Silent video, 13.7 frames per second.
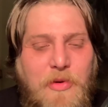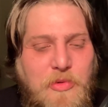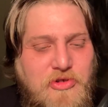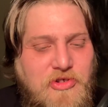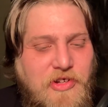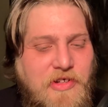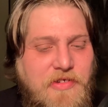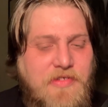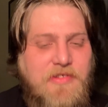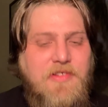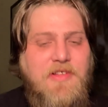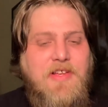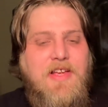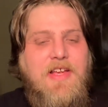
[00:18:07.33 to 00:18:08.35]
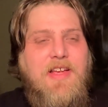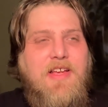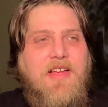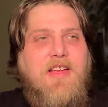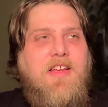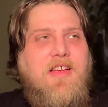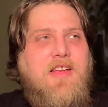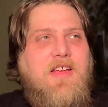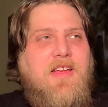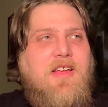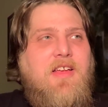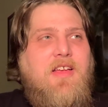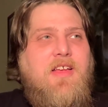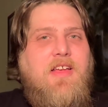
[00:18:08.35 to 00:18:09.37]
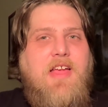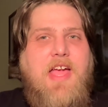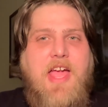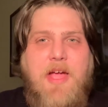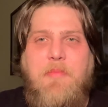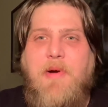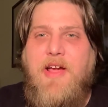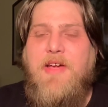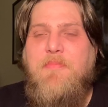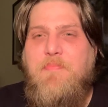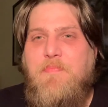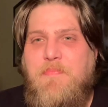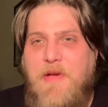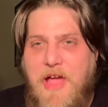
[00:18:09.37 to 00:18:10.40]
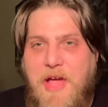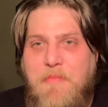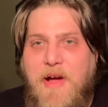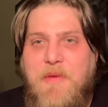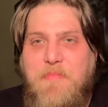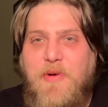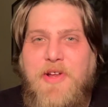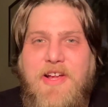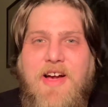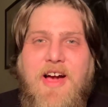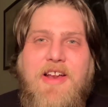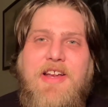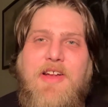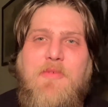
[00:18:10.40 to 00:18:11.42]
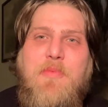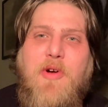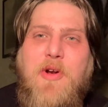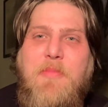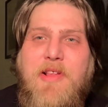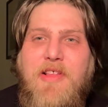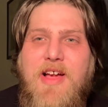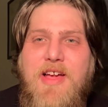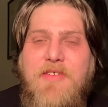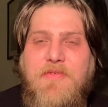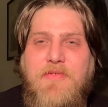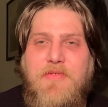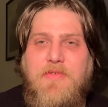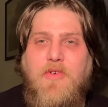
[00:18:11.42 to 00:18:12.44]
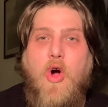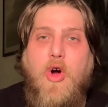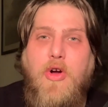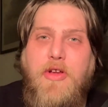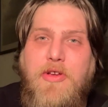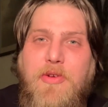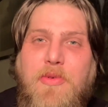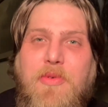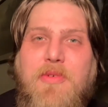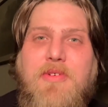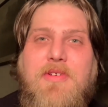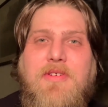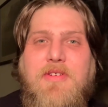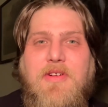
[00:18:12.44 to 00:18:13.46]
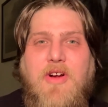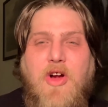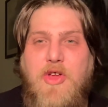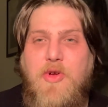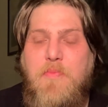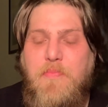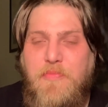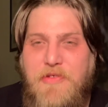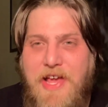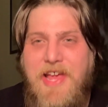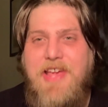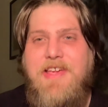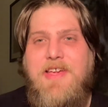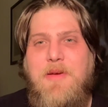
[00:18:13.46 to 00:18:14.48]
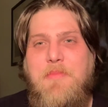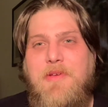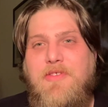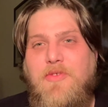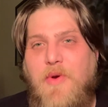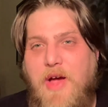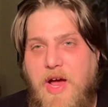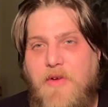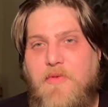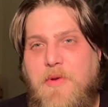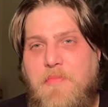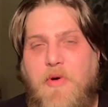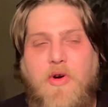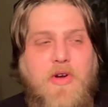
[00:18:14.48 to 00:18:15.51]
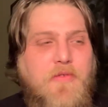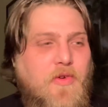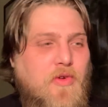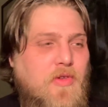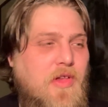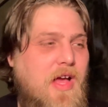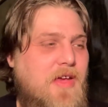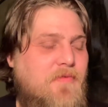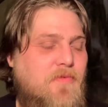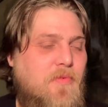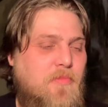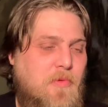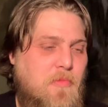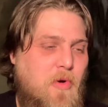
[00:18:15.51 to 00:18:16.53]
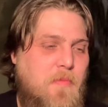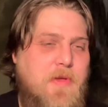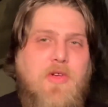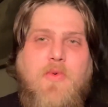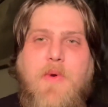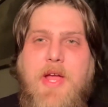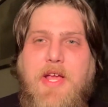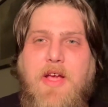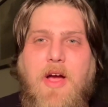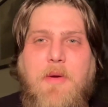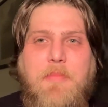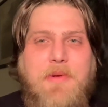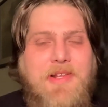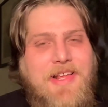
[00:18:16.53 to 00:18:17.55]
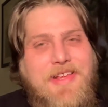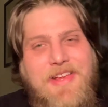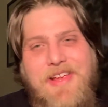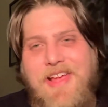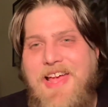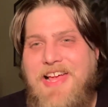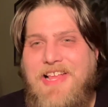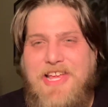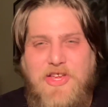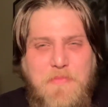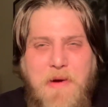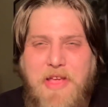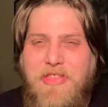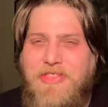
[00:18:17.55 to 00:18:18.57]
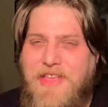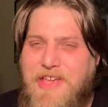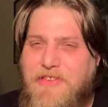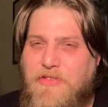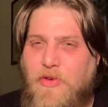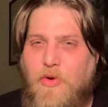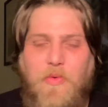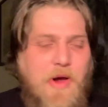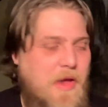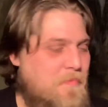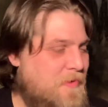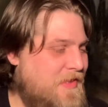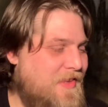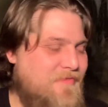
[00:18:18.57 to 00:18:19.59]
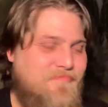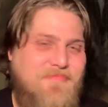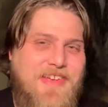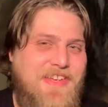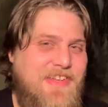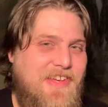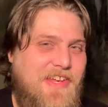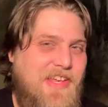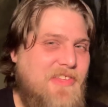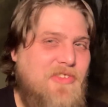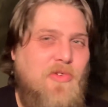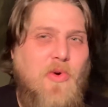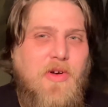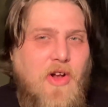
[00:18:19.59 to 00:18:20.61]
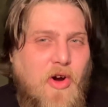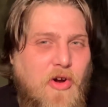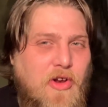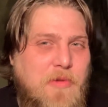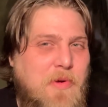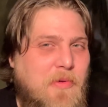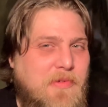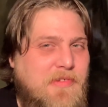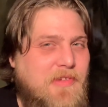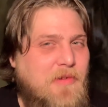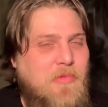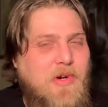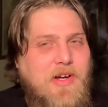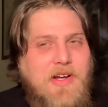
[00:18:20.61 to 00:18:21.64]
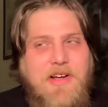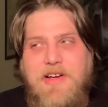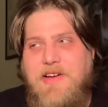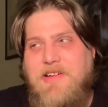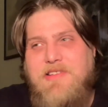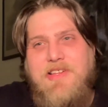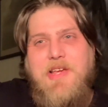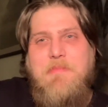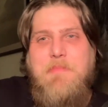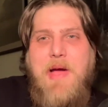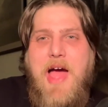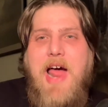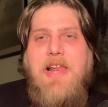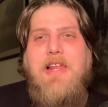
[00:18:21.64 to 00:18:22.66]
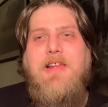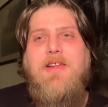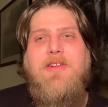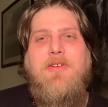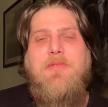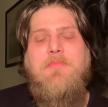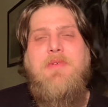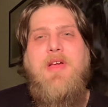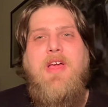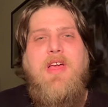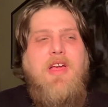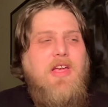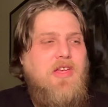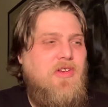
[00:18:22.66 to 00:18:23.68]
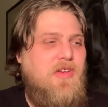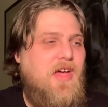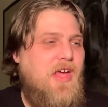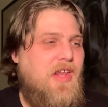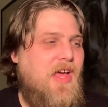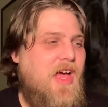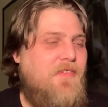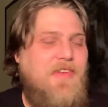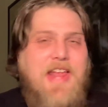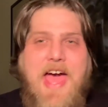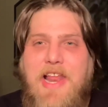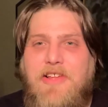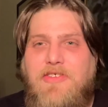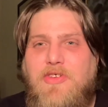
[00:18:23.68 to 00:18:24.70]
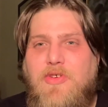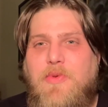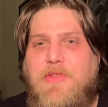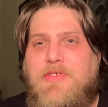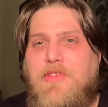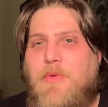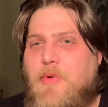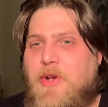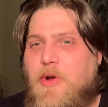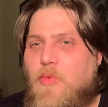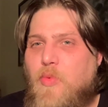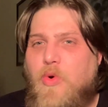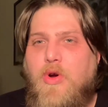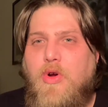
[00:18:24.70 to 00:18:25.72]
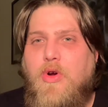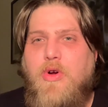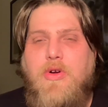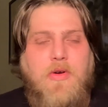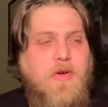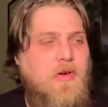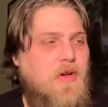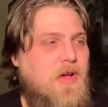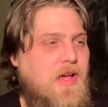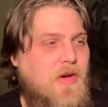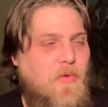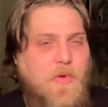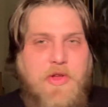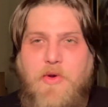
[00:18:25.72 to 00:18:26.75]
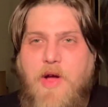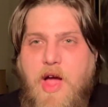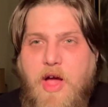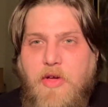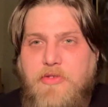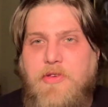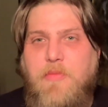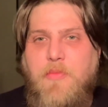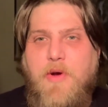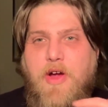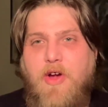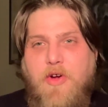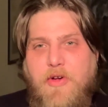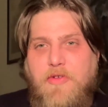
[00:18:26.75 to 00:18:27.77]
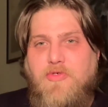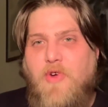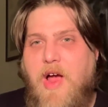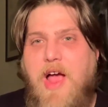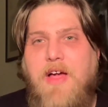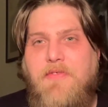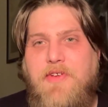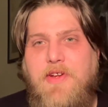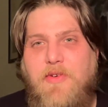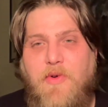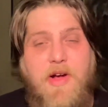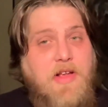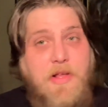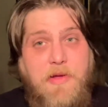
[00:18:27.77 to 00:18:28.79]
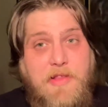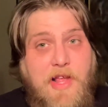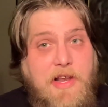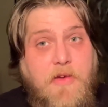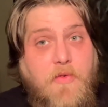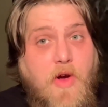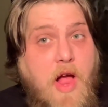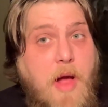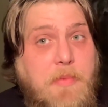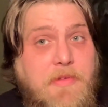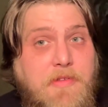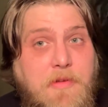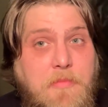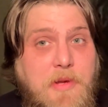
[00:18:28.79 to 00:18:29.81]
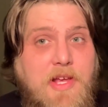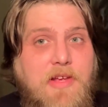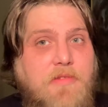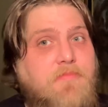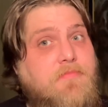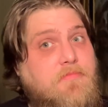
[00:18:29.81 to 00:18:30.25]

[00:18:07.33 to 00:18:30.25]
Was just, am I am I putting God in every part of my life? Are you? Are you taking him into every part of your life from the moment you wake up? And I like you might think so, right? But then you get into an argument with someone, you get mad at them, you kind of have an attitude with someone at work or when you're out somewhere in traffic, right? Like that never happens to me.